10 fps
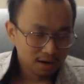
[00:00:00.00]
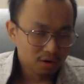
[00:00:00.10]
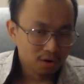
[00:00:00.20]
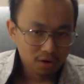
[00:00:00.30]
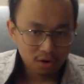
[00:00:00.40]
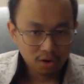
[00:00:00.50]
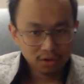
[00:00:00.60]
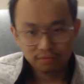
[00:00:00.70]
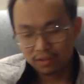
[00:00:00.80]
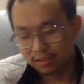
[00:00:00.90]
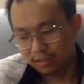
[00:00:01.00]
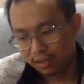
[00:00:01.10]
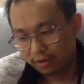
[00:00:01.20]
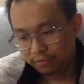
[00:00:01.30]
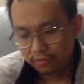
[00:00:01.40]
all of this
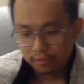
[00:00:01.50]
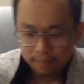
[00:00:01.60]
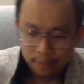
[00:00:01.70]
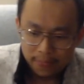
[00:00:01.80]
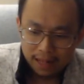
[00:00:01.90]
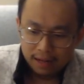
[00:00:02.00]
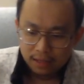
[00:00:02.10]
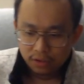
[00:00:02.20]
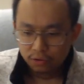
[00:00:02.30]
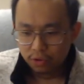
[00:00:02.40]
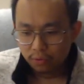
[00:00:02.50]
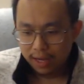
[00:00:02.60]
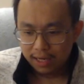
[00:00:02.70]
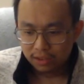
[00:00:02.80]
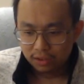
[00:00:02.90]
stuff, you don't
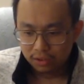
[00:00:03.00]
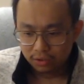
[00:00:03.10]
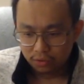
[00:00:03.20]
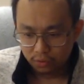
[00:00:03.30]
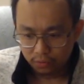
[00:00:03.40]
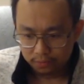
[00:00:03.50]
actually control.